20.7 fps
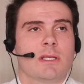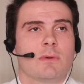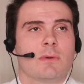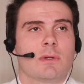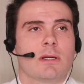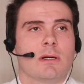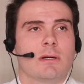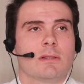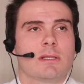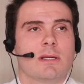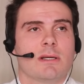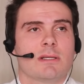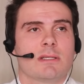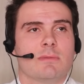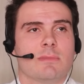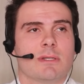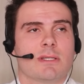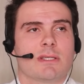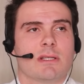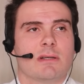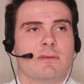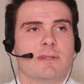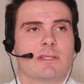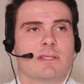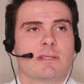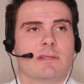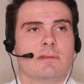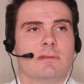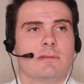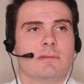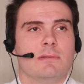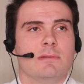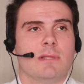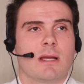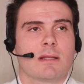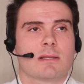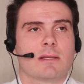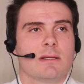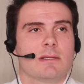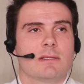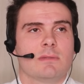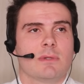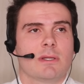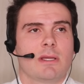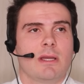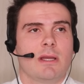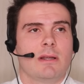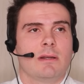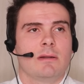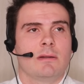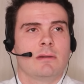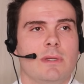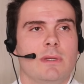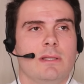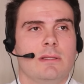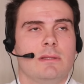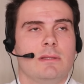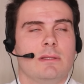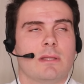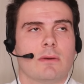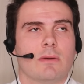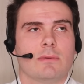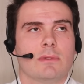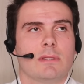we're called customer service, not customer care. We don't